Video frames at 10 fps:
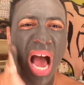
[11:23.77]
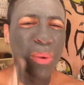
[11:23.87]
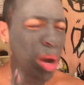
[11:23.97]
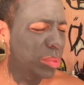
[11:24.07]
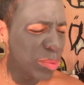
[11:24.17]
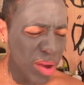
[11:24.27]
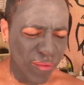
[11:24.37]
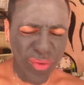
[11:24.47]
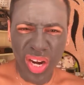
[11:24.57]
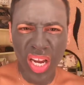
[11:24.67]
want him to be a
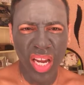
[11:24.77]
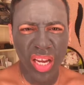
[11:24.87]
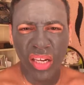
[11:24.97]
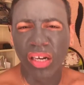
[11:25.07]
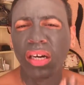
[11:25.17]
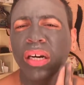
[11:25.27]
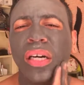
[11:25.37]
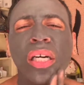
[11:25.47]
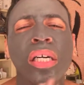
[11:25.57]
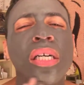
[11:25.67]
freak.
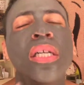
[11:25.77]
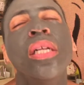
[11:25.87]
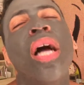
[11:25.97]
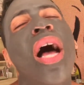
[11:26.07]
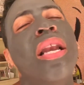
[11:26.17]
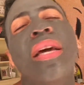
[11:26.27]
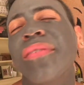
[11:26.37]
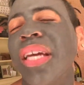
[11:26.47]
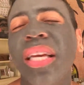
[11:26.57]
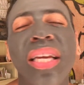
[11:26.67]
Oh, I
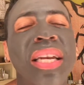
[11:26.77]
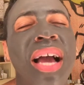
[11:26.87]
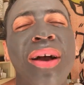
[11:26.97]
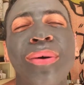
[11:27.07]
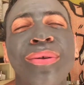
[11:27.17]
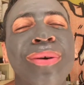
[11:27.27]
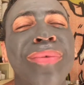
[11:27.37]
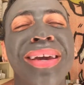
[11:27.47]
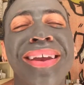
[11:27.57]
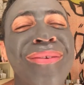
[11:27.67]
love getting eaten out. Oh
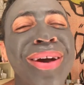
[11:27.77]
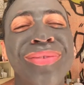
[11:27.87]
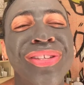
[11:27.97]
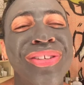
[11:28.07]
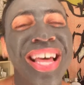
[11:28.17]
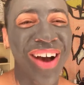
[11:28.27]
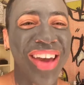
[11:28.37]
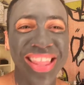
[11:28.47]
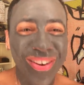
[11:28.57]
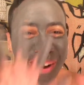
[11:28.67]
my God, I want him to do that.
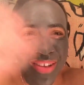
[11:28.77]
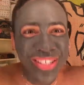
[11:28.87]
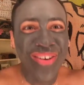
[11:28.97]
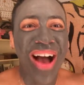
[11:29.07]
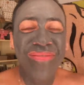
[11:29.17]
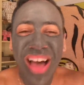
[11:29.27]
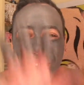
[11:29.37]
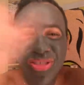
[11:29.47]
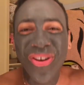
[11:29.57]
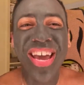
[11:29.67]
Okay, now
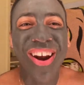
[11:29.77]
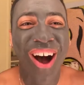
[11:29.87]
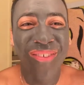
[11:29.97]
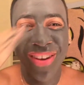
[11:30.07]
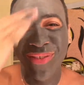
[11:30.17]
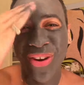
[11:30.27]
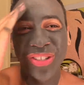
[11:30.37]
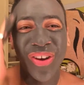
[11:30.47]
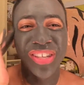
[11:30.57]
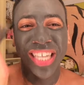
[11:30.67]
I'm throwing it off and I'm going
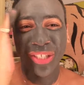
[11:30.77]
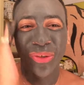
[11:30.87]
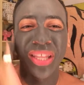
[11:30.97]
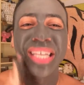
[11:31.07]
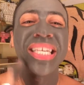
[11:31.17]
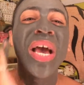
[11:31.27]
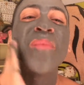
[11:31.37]
to all the sexual things.